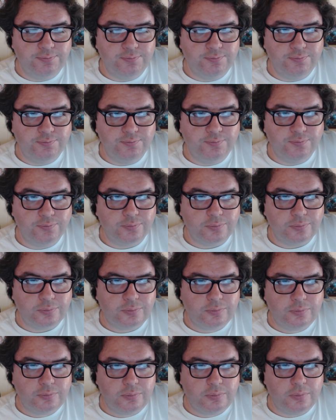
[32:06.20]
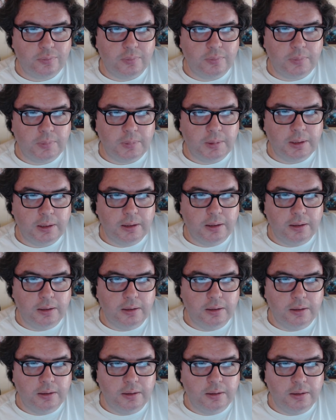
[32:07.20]

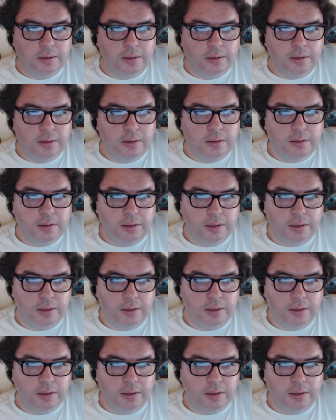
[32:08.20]
No one is speaking in this clip.